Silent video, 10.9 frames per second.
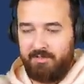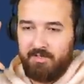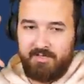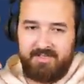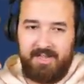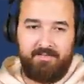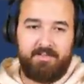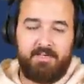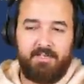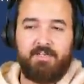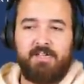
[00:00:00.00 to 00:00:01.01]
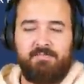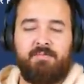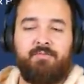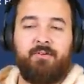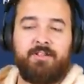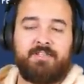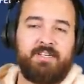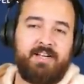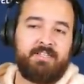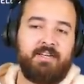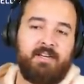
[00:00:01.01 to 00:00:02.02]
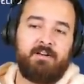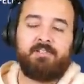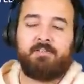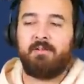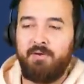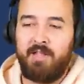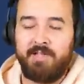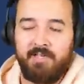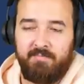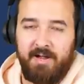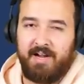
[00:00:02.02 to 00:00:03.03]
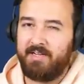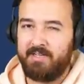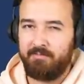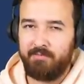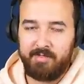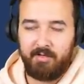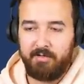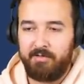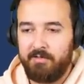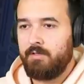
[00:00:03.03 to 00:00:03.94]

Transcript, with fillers: I'm not going to save because I just saved before this in case I need to just put all that stuff back. I can reload.